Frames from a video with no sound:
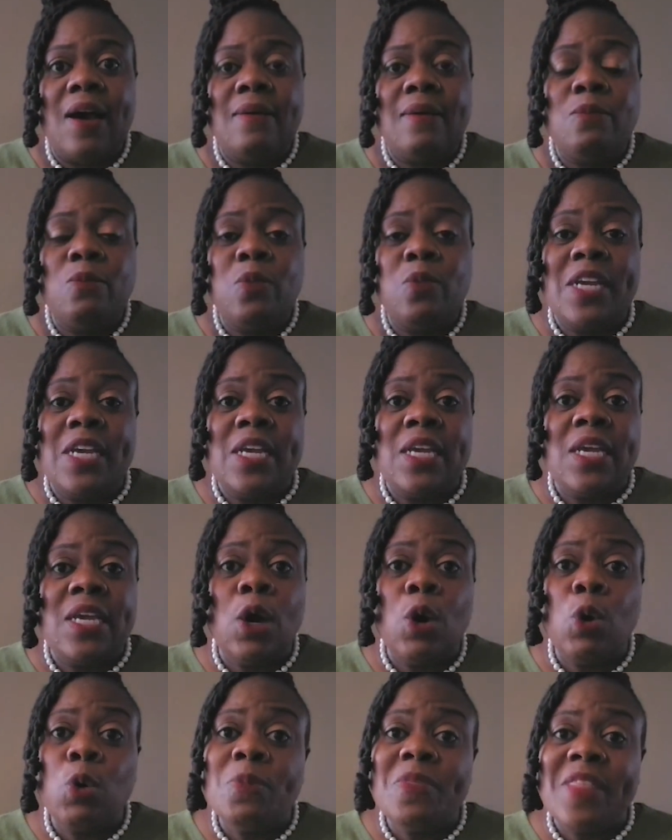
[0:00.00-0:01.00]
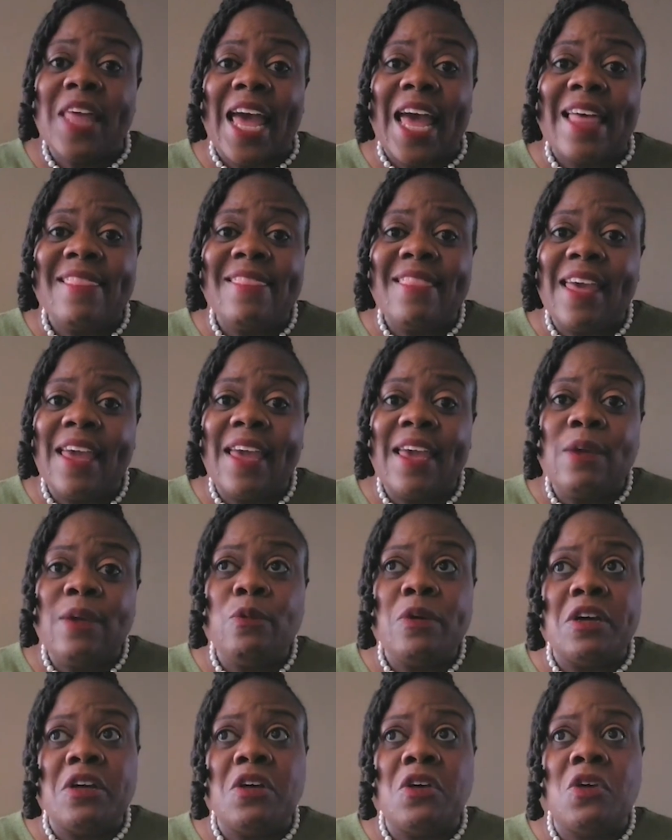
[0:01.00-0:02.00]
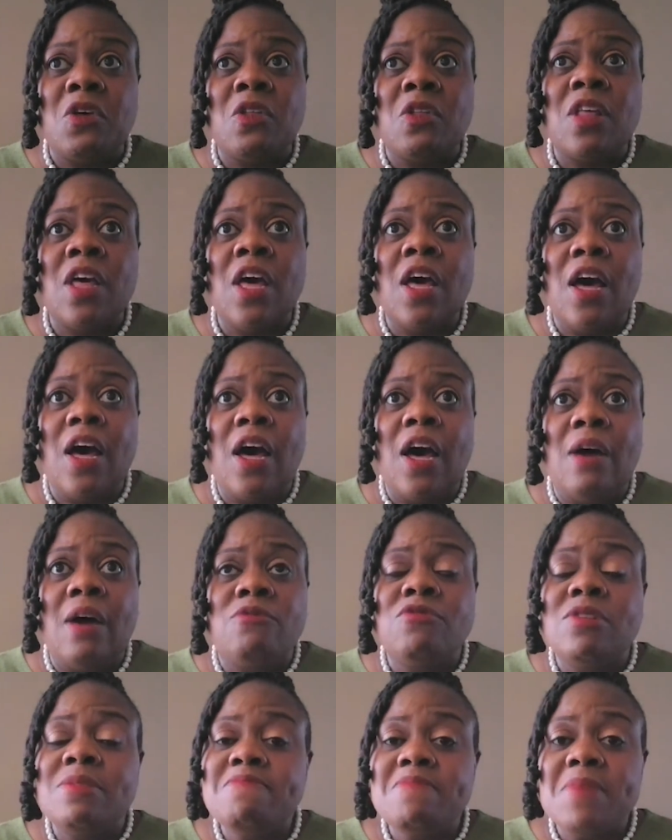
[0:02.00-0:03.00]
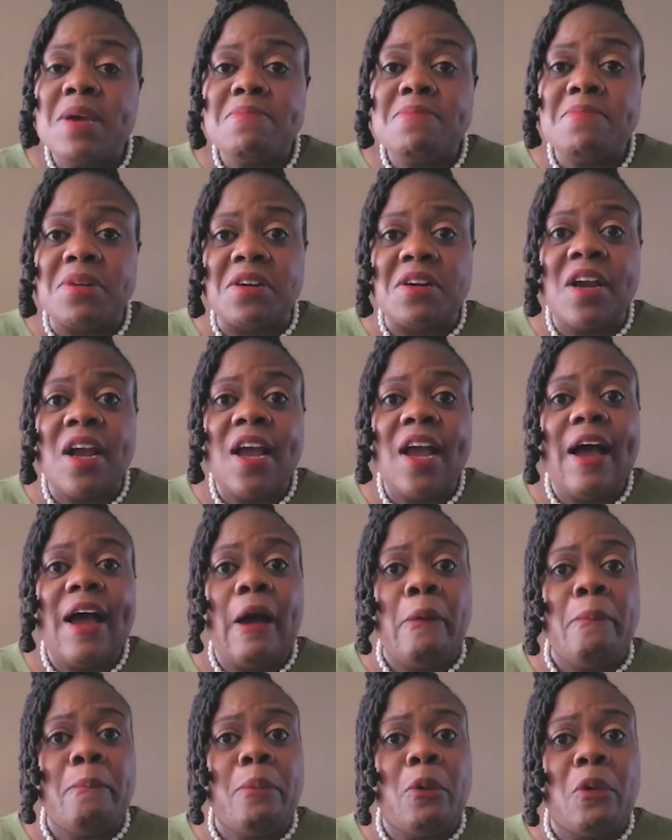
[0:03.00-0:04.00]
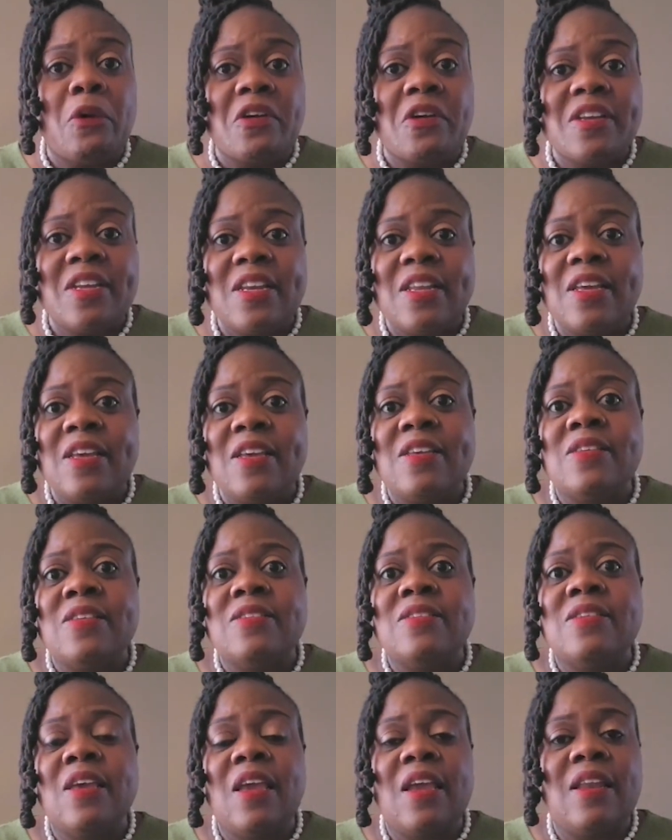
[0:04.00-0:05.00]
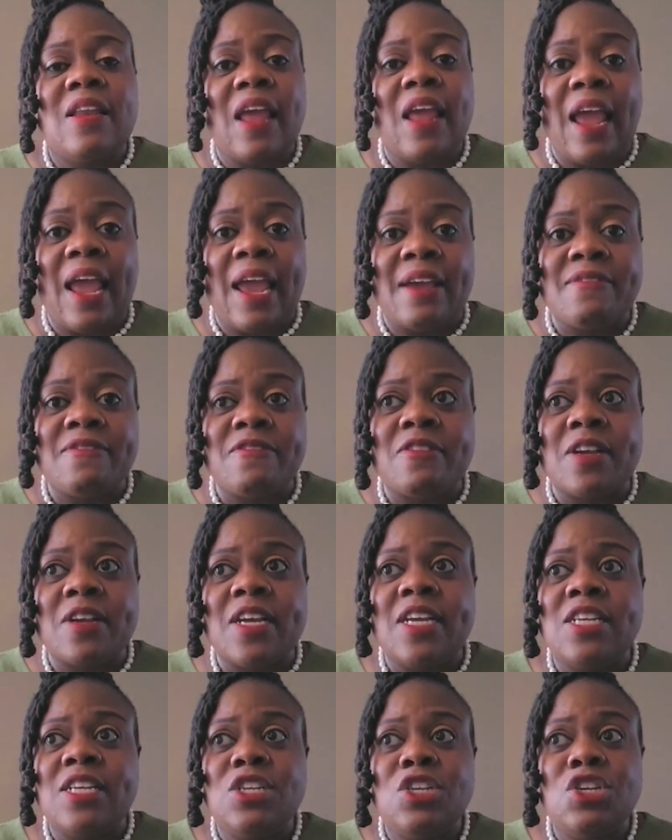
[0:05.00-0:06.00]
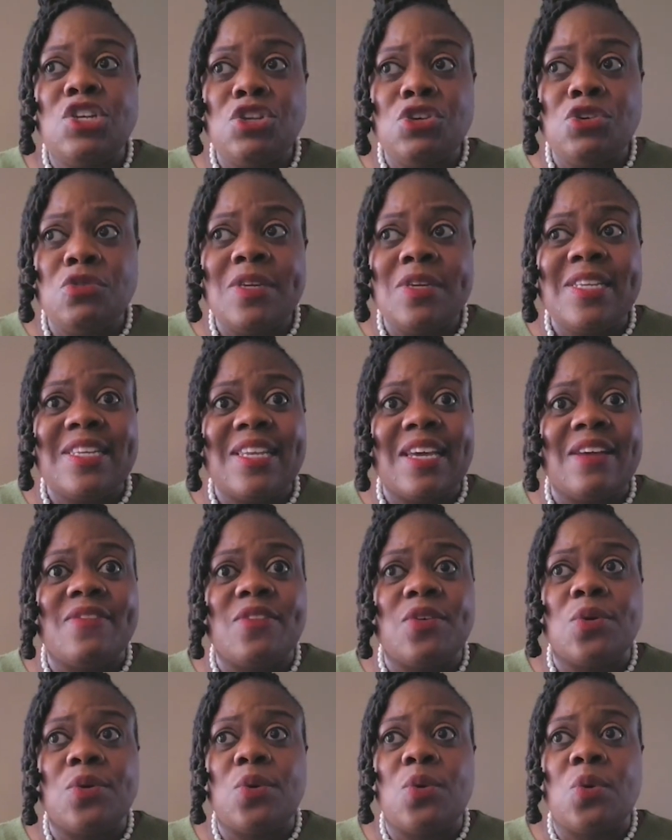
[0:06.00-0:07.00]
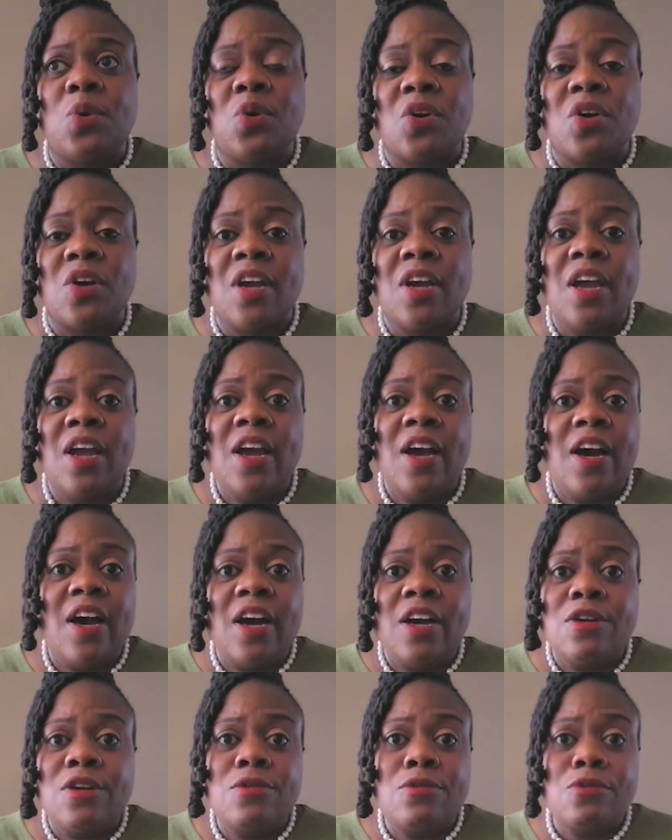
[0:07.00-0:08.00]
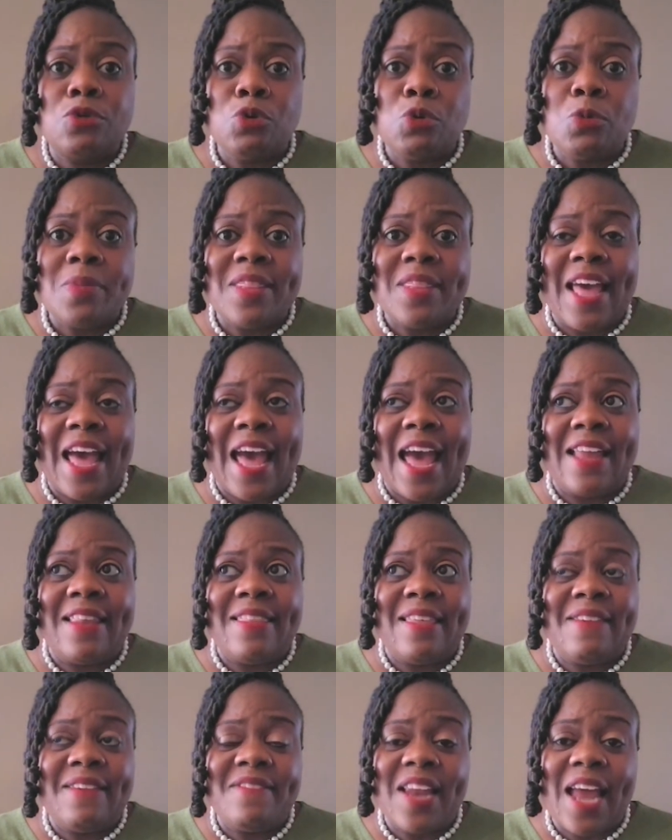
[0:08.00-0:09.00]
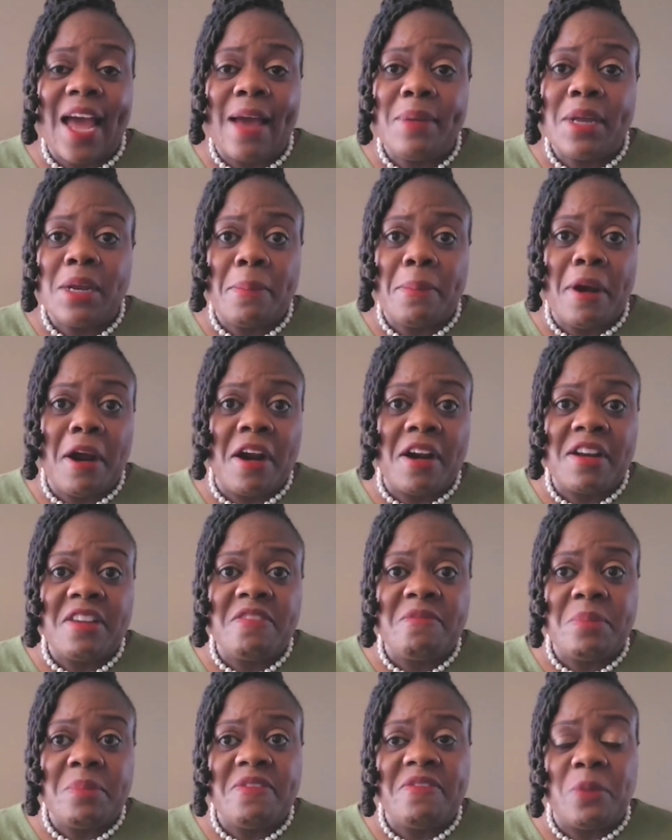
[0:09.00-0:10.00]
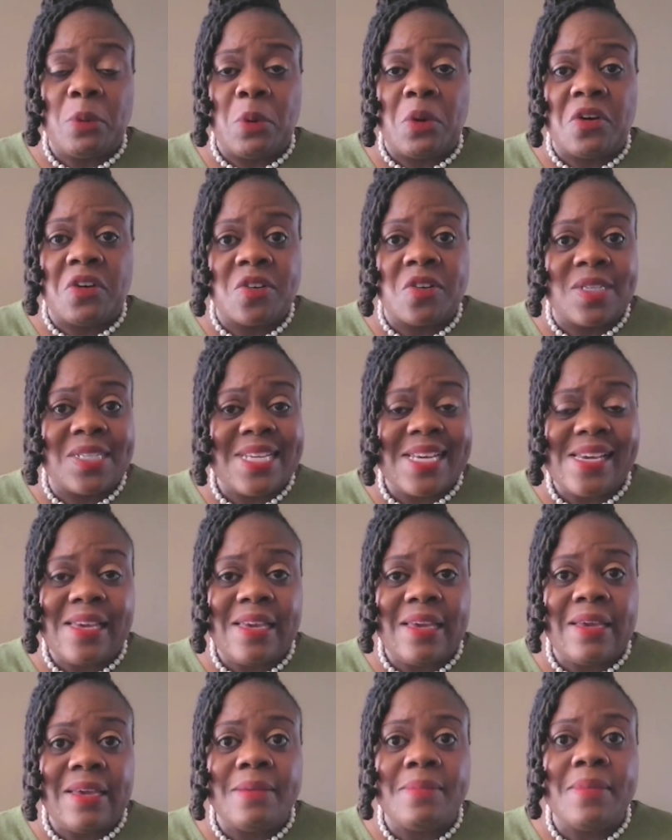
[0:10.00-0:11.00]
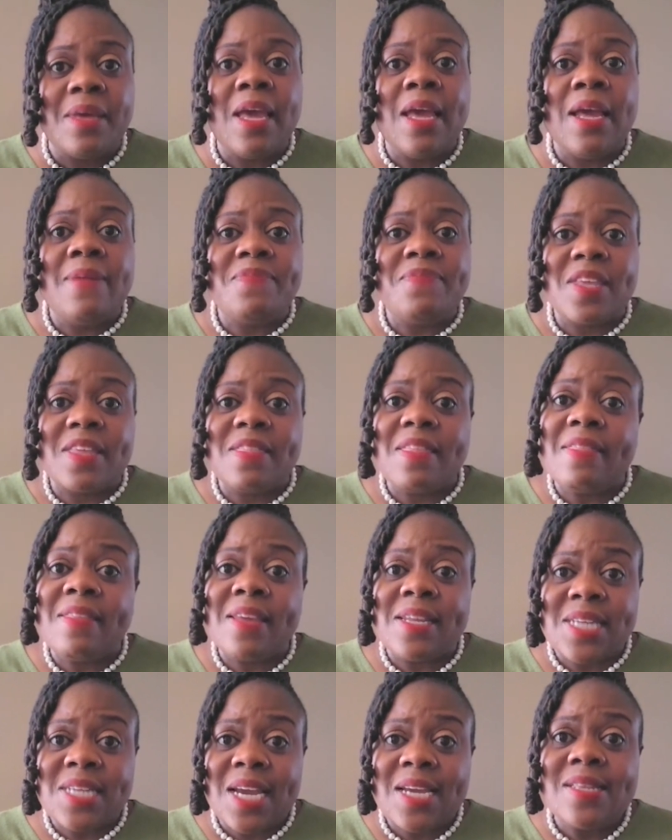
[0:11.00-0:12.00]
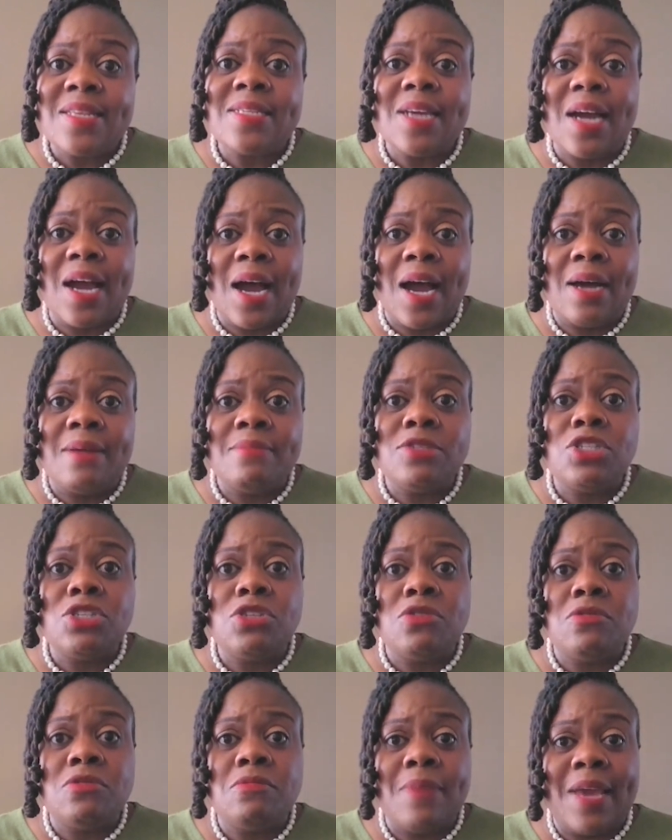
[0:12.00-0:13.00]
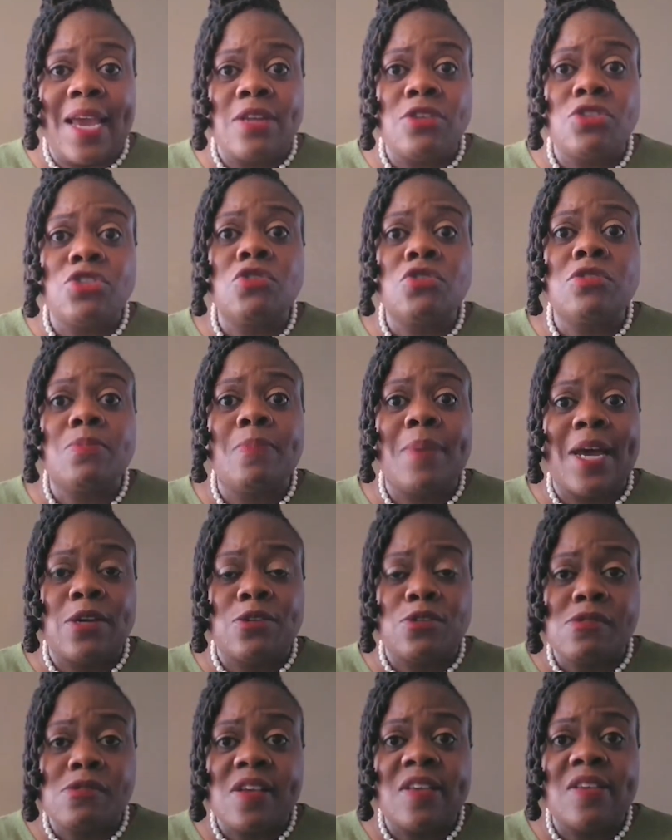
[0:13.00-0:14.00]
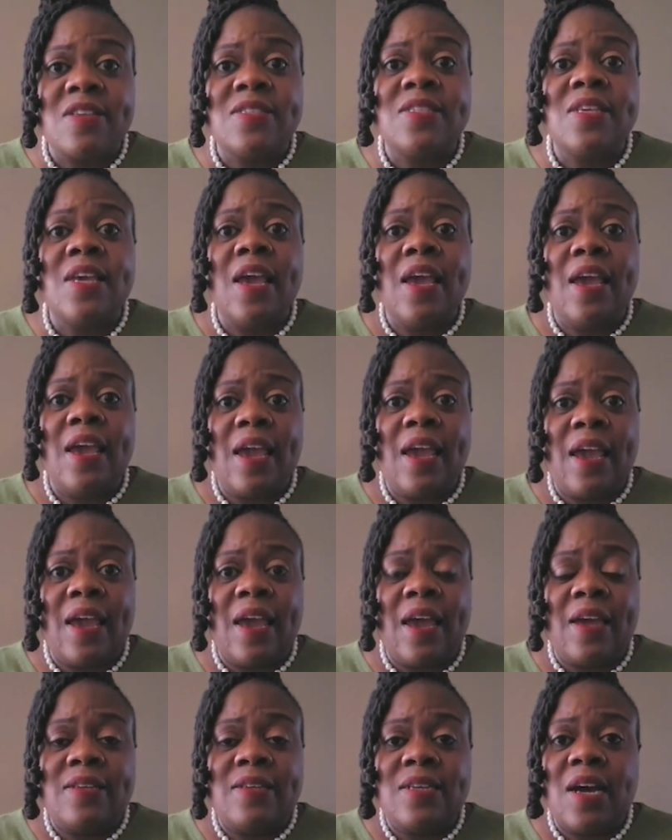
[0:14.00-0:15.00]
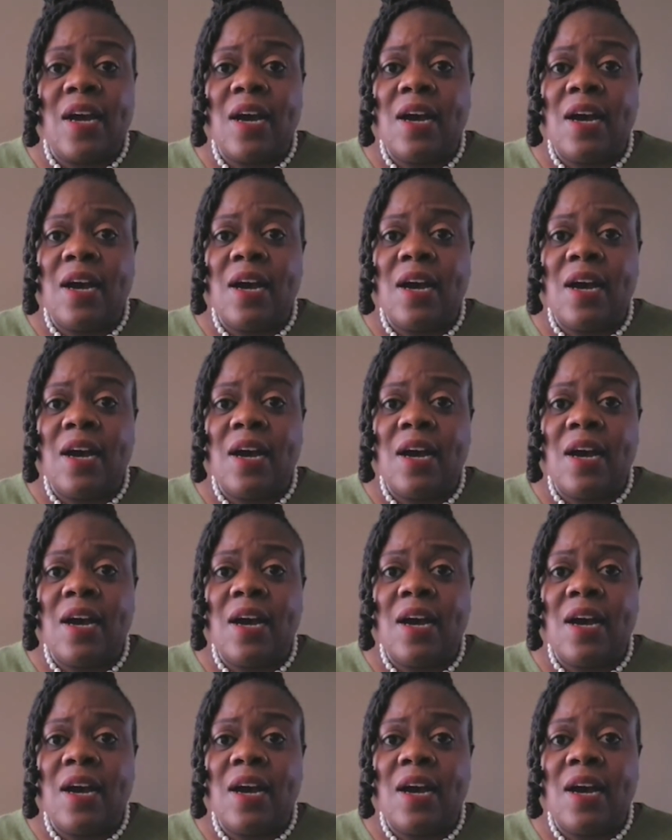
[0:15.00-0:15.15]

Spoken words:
We hope that they will remember how important it is in every new endeavor or a group that they've not been a part of before, or a team, that they take the time to manage those boundaries and